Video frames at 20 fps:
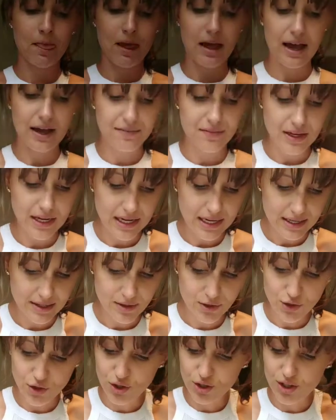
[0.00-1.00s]
and
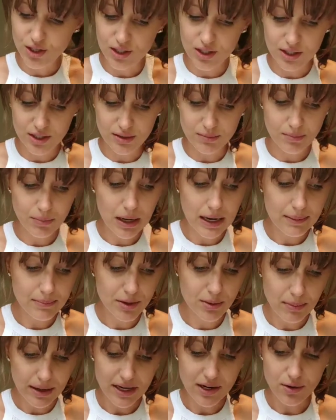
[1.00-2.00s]
then you can pipe
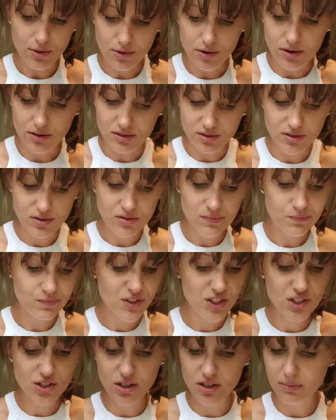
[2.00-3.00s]
your macarons
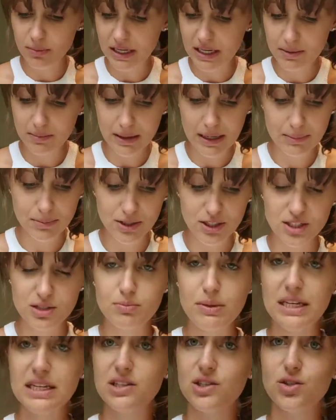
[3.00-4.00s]
just on the baking paper. It just
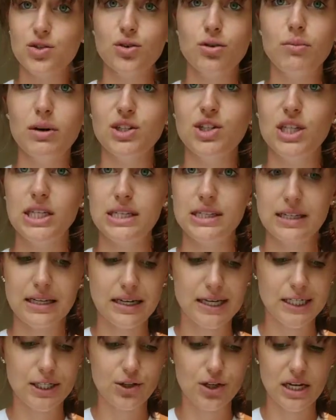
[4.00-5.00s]
makes it so much
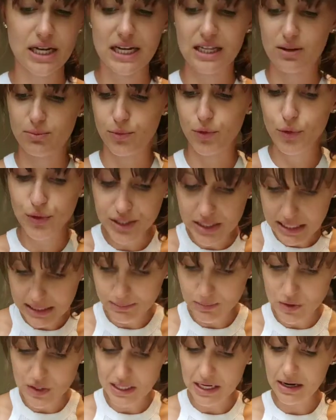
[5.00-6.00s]
easier. You can get them all the
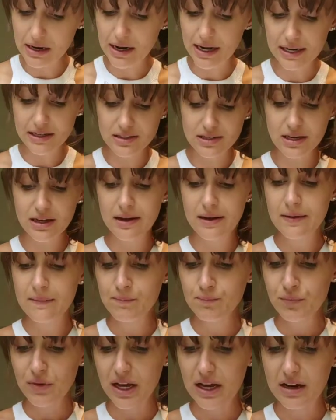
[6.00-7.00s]
same size.
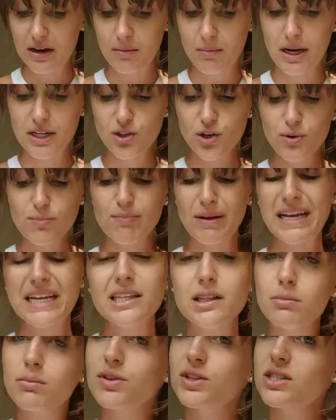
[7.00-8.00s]
I don't bake
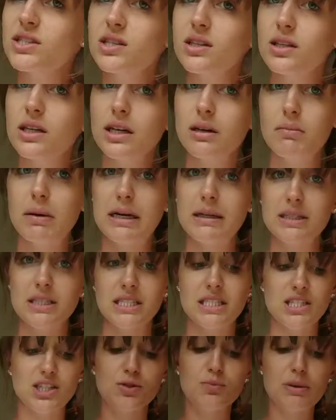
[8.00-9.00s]
them on the silicone
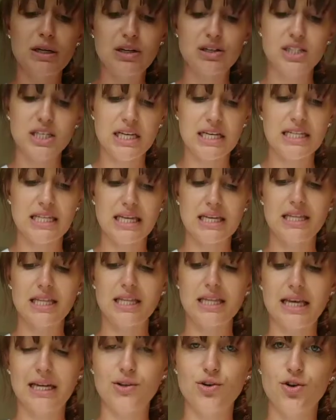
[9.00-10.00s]
mats just because I think
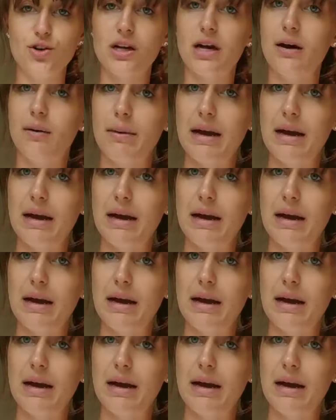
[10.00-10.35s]
that they don't come